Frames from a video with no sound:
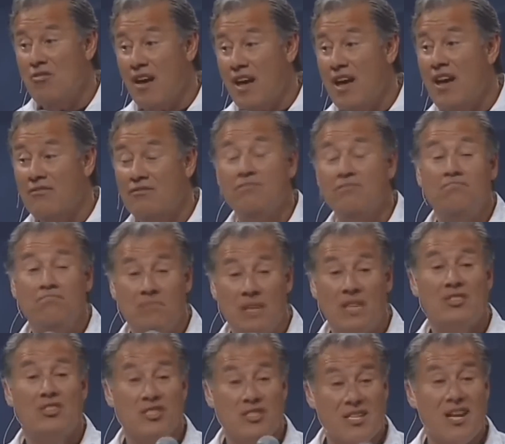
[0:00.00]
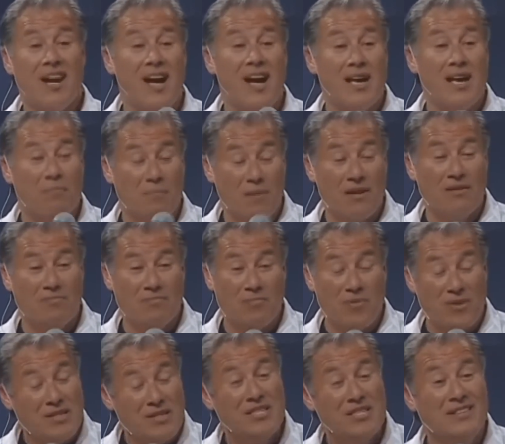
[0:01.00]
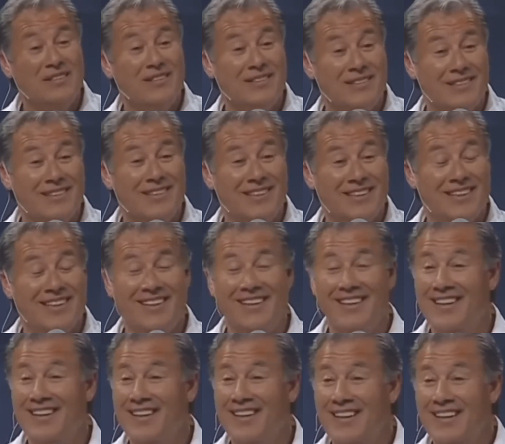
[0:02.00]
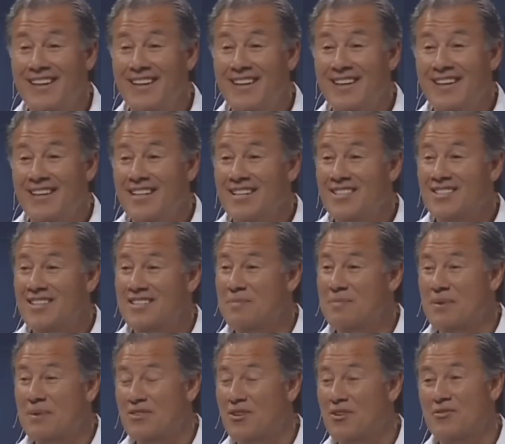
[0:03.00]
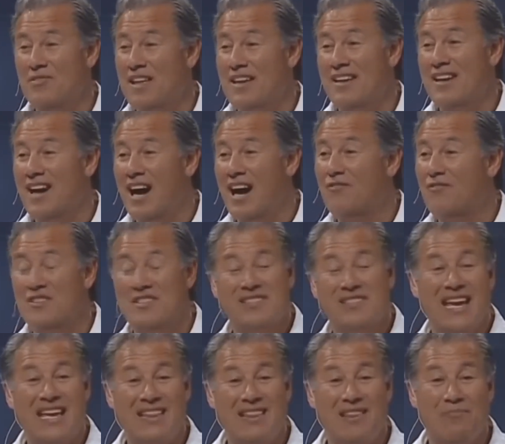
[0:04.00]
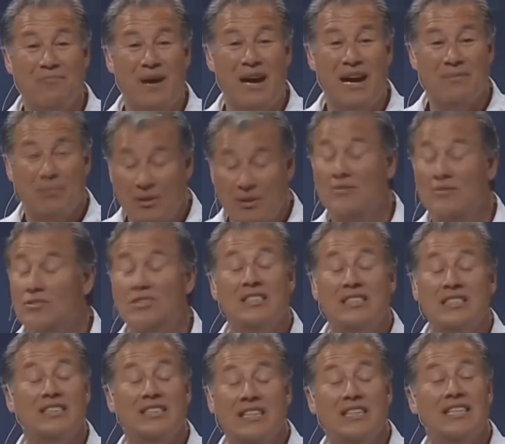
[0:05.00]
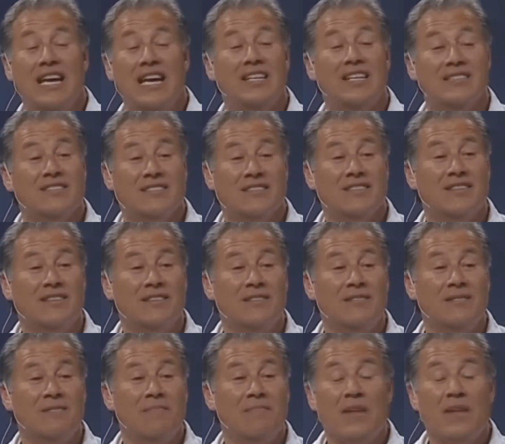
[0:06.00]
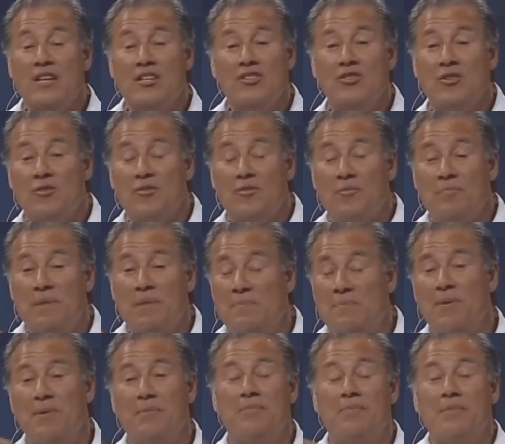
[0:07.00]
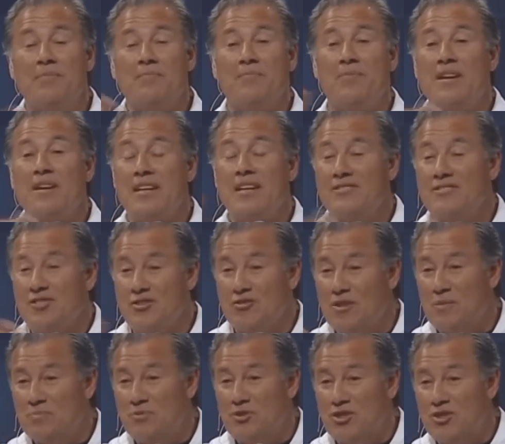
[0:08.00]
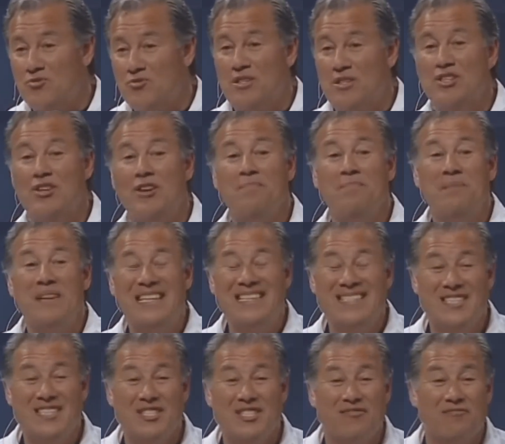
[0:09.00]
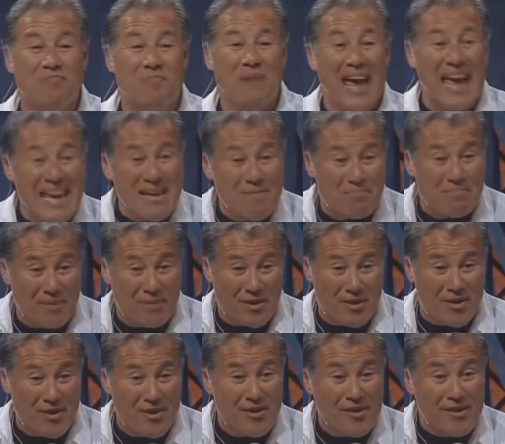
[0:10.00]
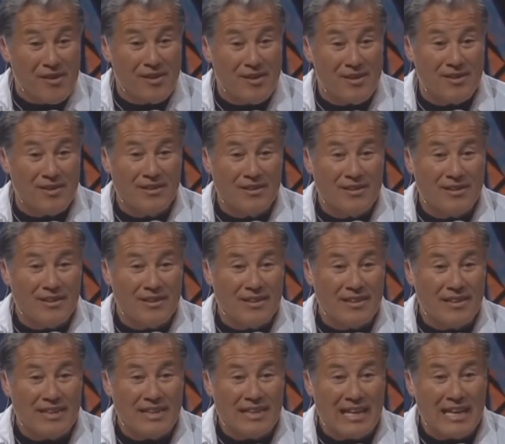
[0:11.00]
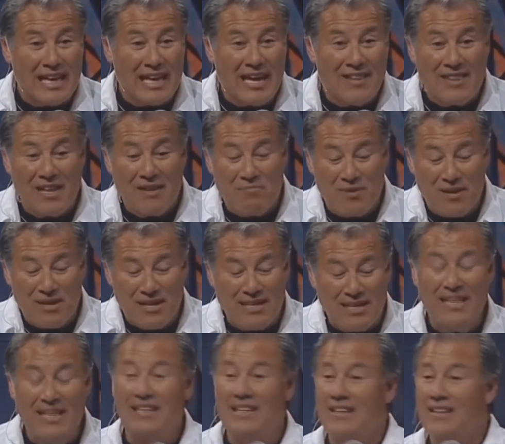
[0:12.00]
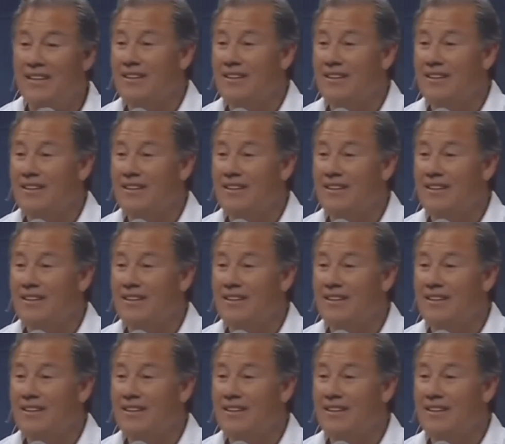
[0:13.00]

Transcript: have much time in prison. So I said, but don't they confiscate the Bible? She said, yes. So people bring in scriptures written on pieces of paper and they bring it in.